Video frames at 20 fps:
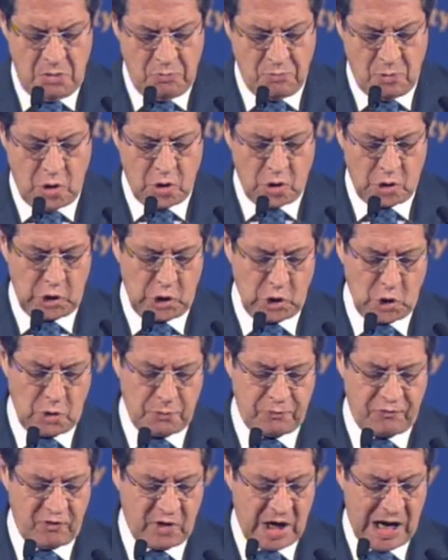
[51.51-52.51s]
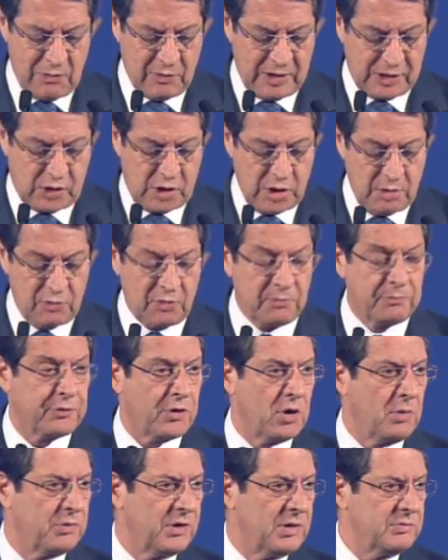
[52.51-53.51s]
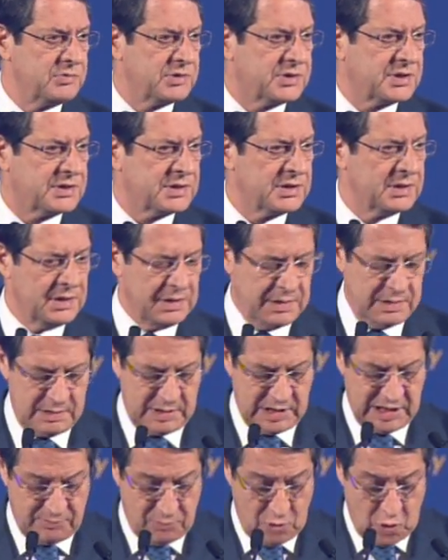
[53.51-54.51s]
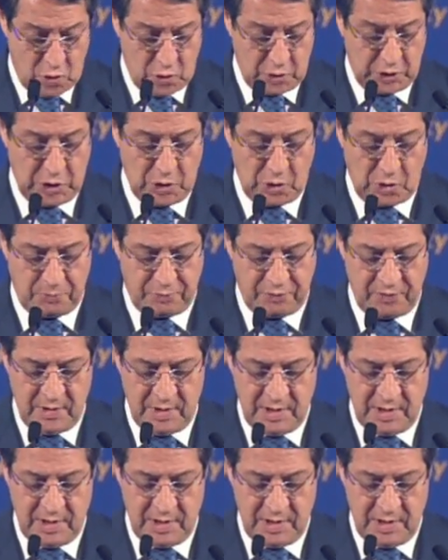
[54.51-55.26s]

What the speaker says: More Europe for our common problems and more Europe